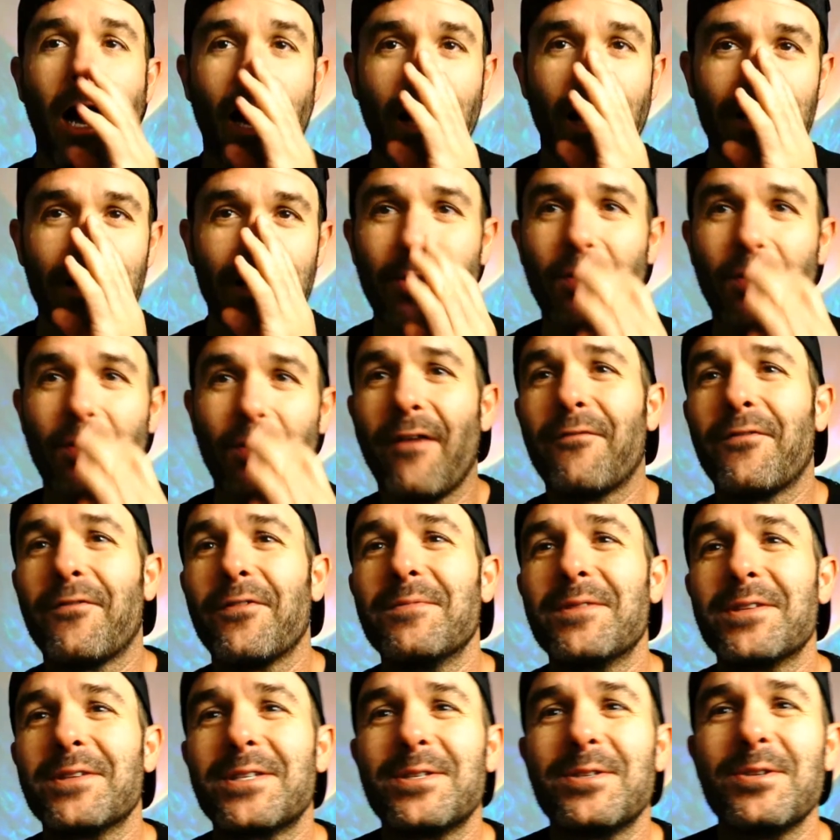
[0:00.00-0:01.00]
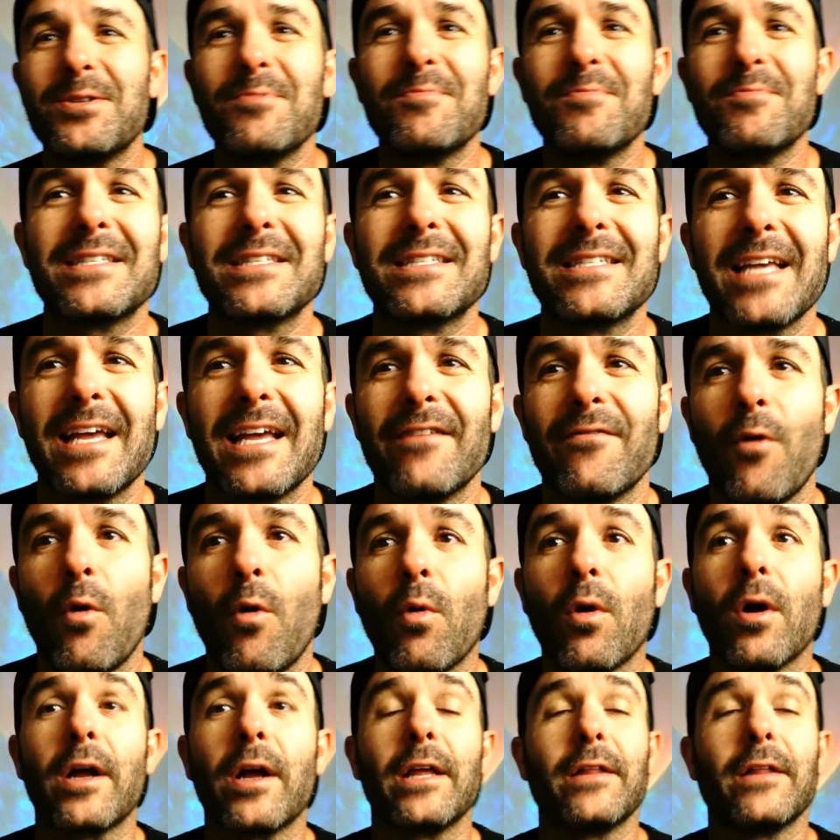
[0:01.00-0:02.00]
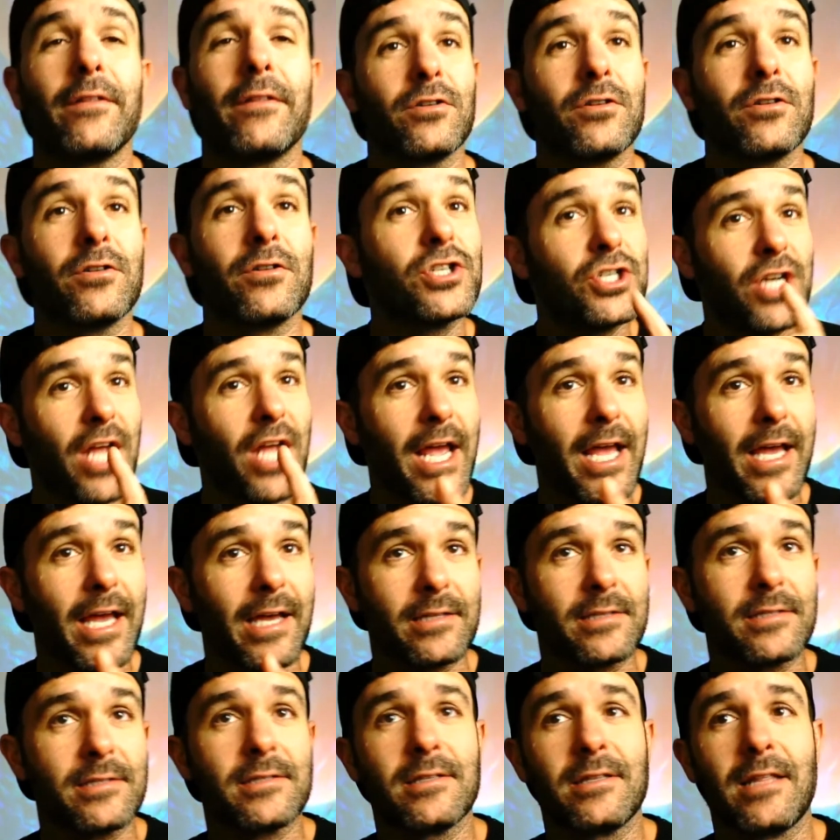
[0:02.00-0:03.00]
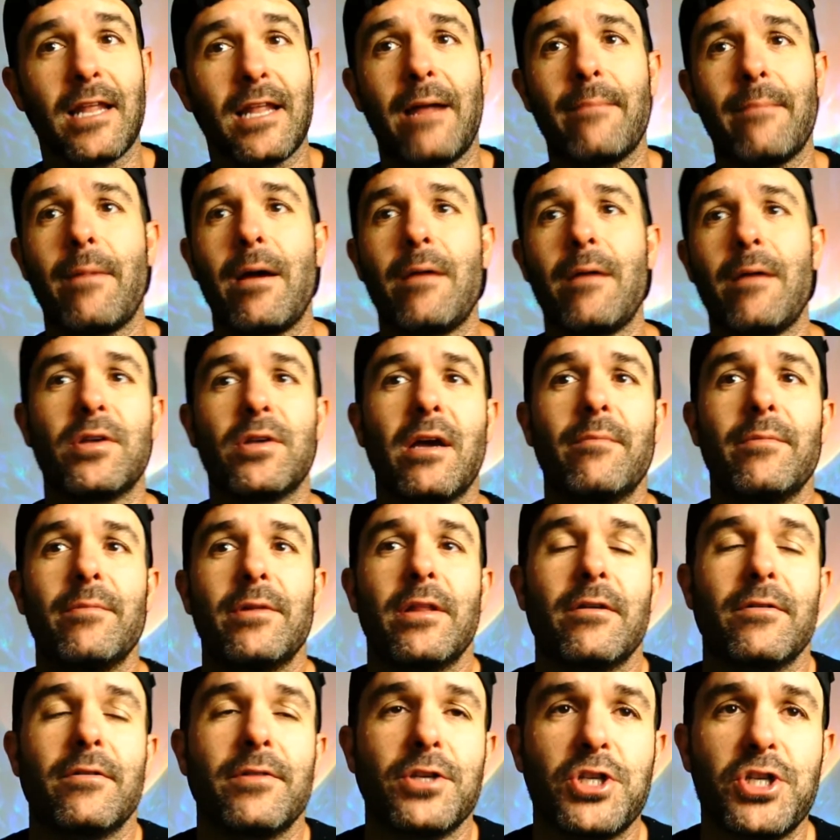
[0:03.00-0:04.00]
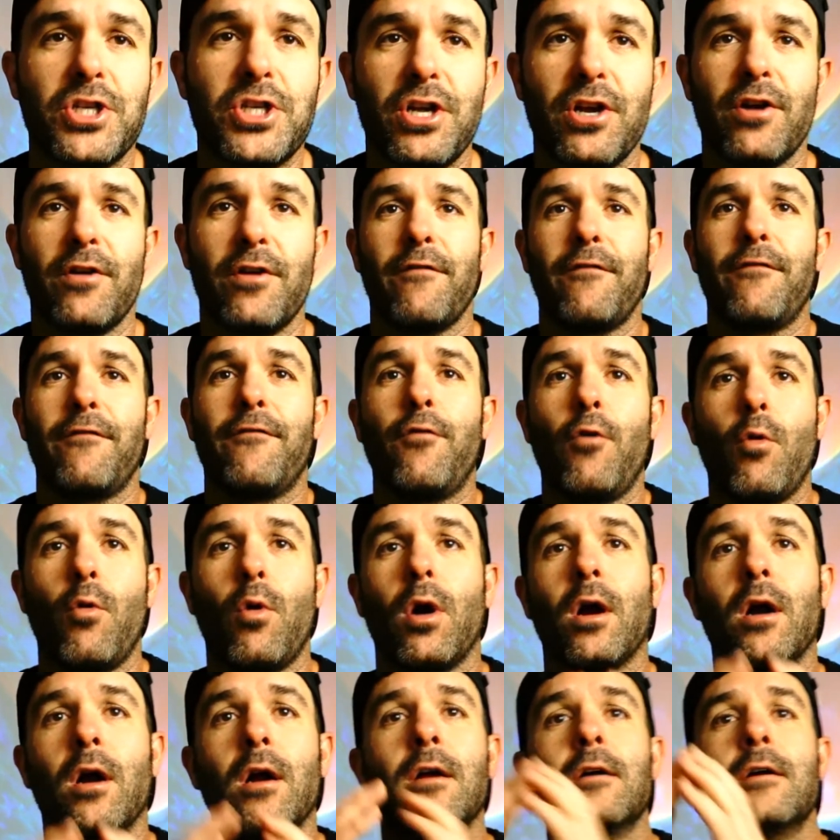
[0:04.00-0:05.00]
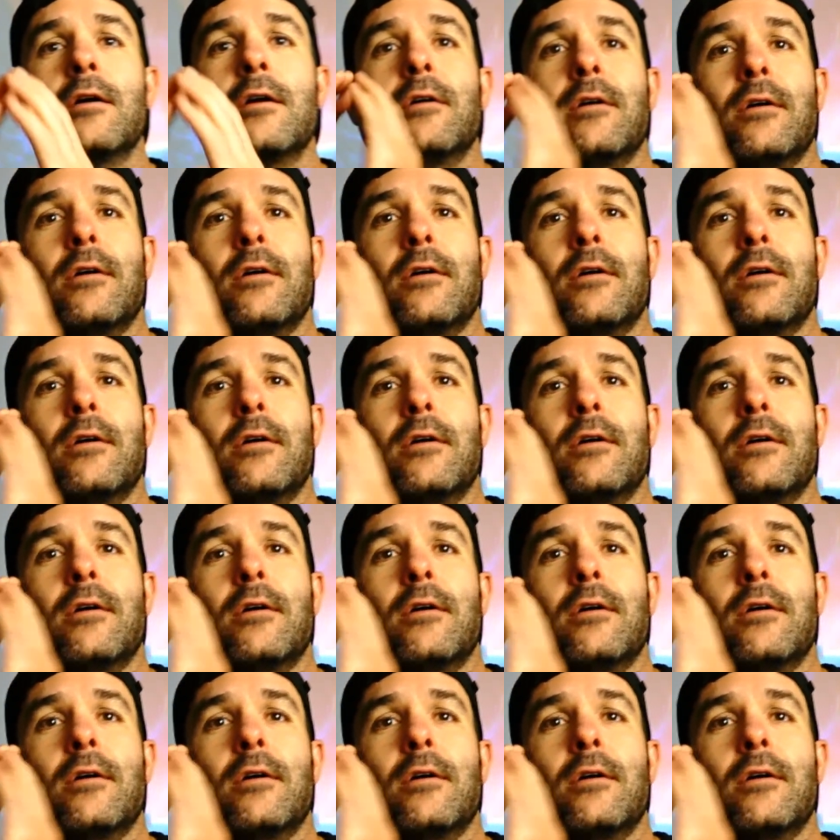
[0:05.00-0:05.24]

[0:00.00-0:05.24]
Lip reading: You are from the stupid state of Oregon. There's a chance that I might be coming there this year for